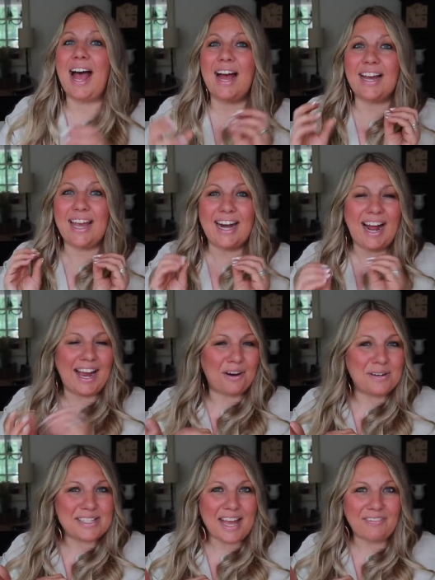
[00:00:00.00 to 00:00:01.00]
Again, I
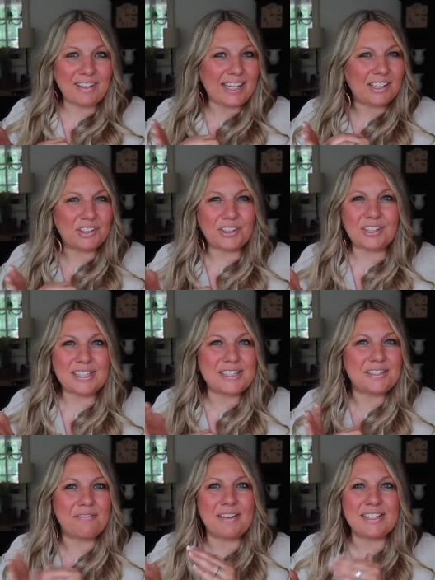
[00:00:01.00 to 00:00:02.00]
always have like a little
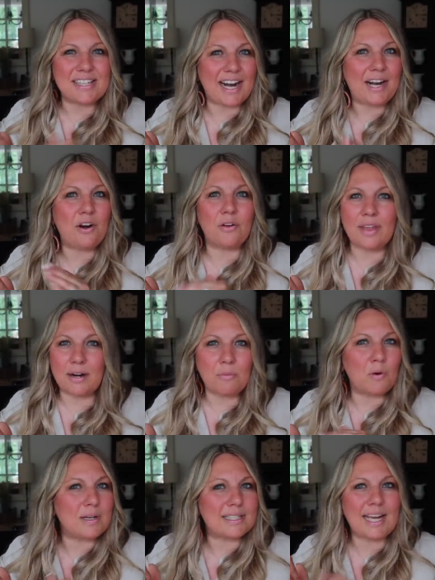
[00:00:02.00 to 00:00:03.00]
list of things that I know that I'm
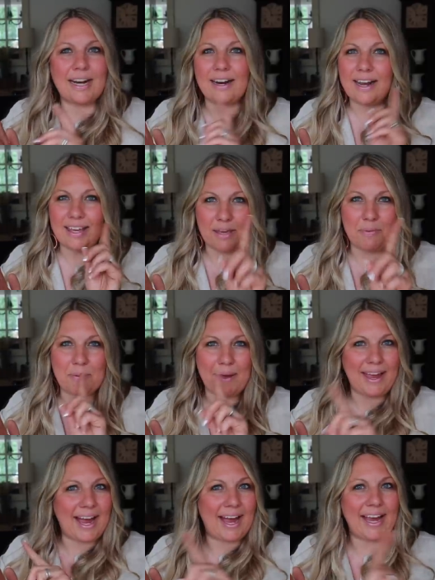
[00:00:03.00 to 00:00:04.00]
always kind of keeping
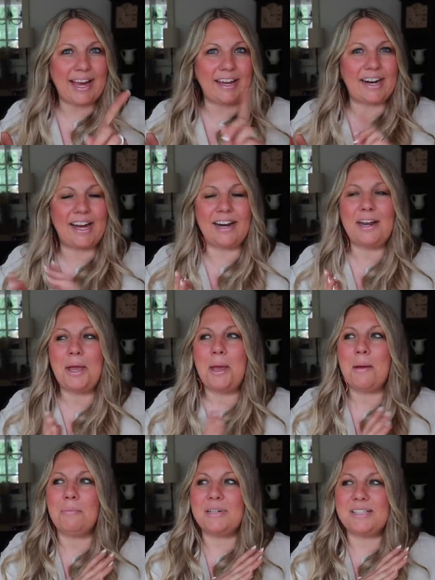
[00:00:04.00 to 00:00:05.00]
my eye out on,
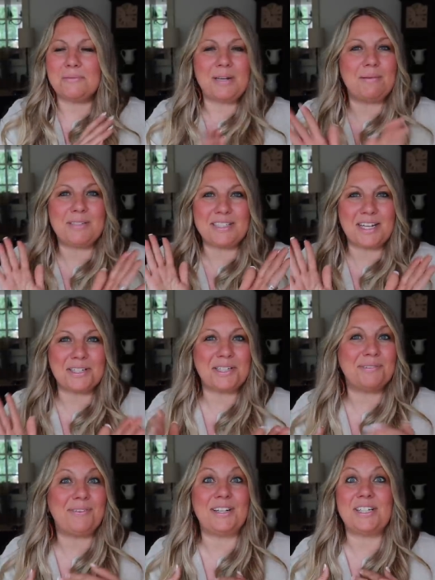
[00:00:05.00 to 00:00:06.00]
but sometimes it's
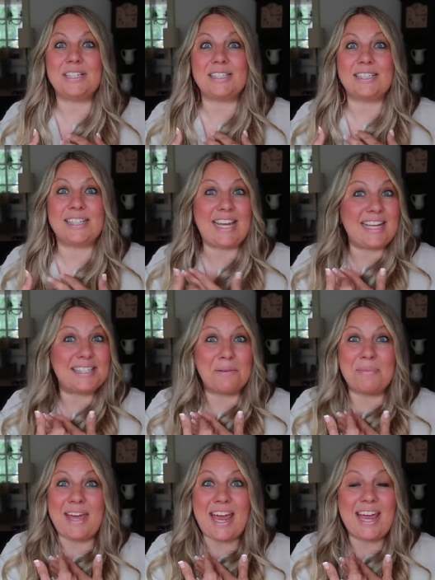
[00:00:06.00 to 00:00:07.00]
also fun just seeing
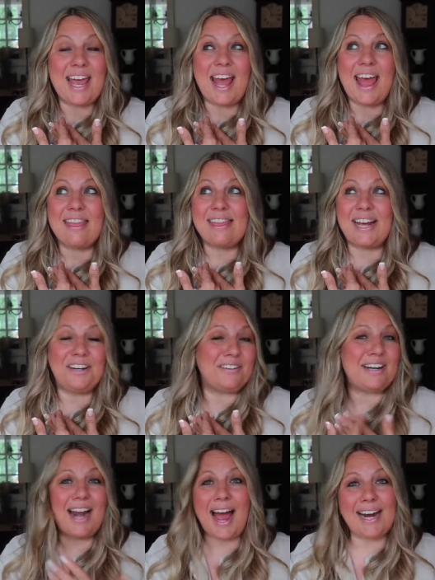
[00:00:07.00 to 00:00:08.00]
something that you're
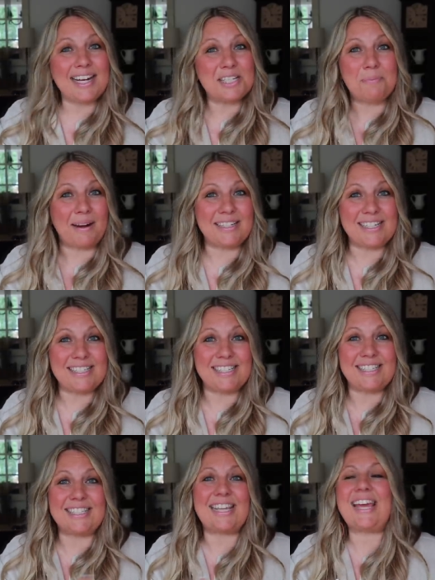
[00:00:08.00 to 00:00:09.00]
not expecting to
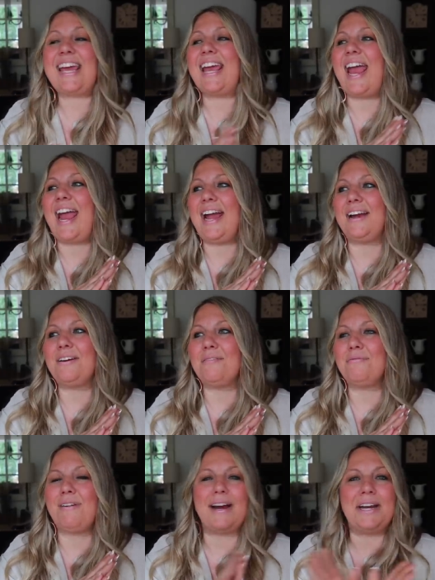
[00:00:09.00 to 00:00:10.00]
see
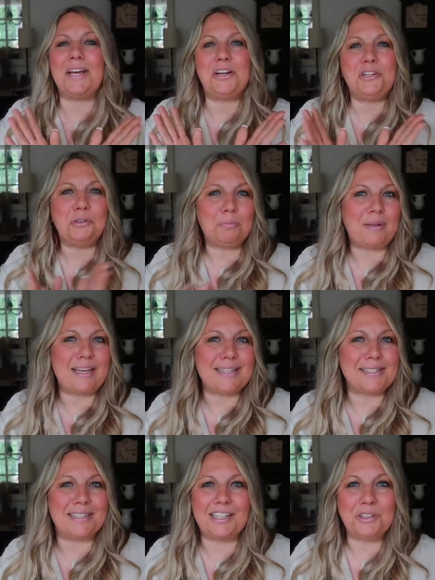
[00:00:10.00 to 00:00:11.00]
and finding a new
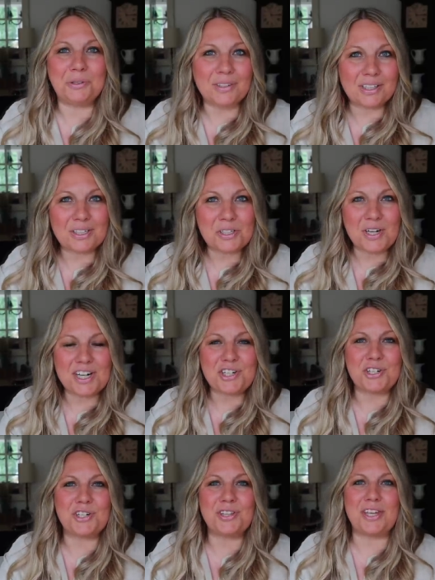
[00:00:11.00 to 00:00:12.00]
piece and a new little
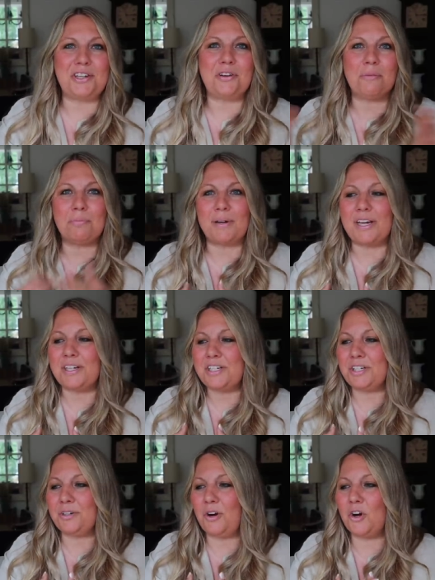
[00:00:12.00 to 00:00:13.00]
treasure that you can bring
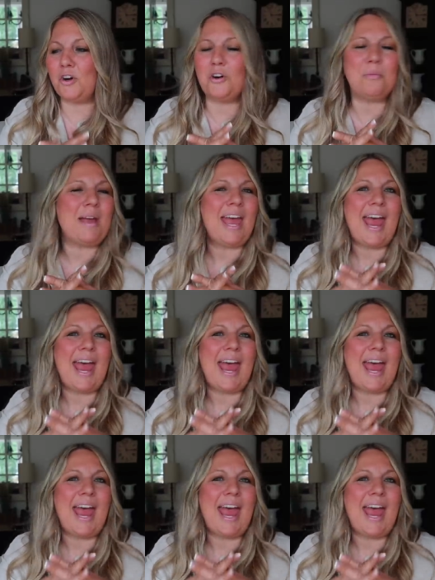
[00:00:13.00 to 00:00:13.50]
into your home